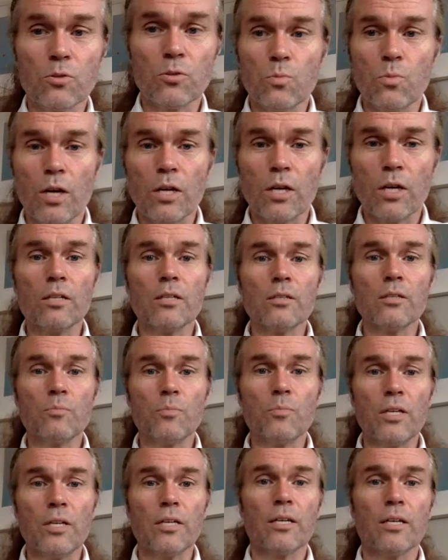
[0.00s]
one
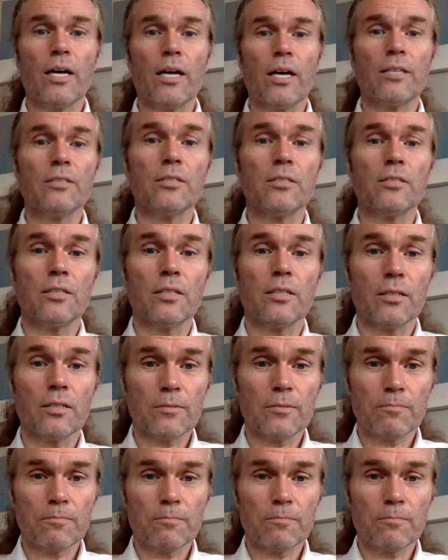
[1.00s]
big entity.